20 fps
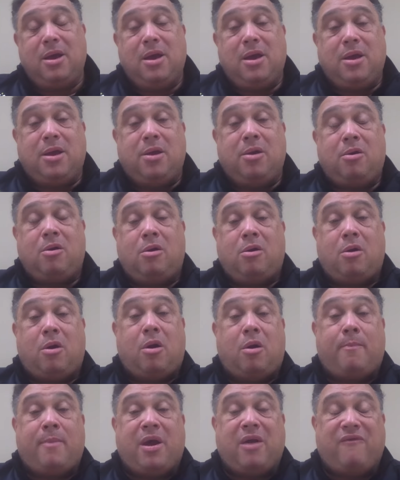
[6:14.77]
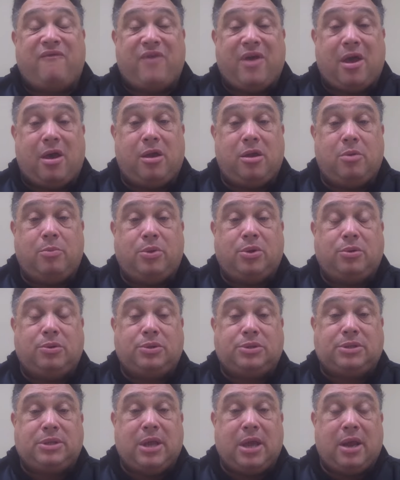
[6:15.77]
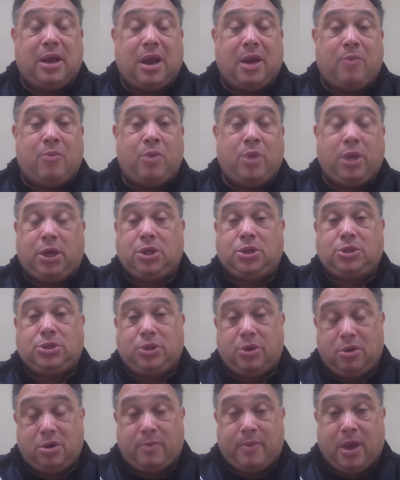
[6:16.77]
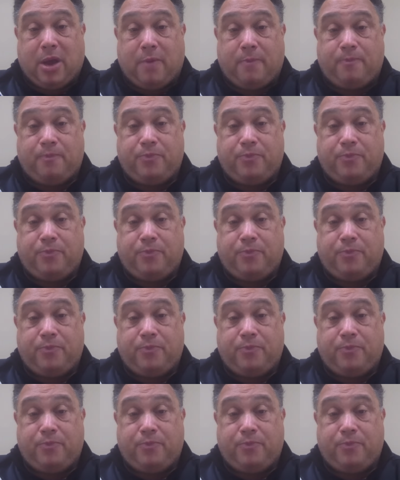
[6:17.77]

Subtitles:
here are my valuables that I'm really concerned about.